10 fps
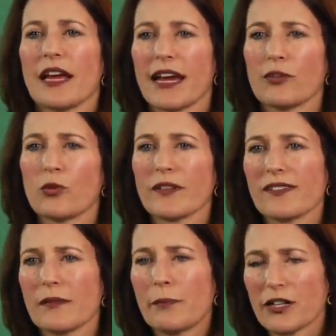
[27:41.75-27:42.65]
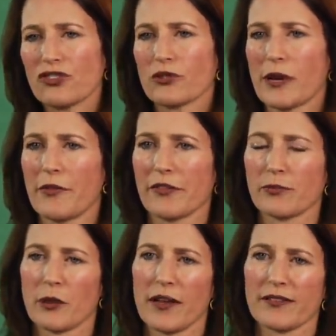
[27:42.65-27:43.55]
And what's the budget around this
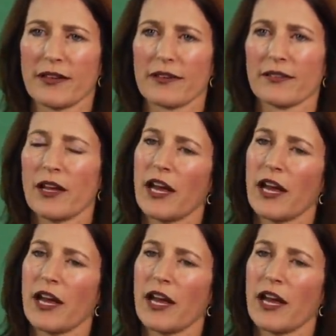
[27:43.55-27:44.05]
process?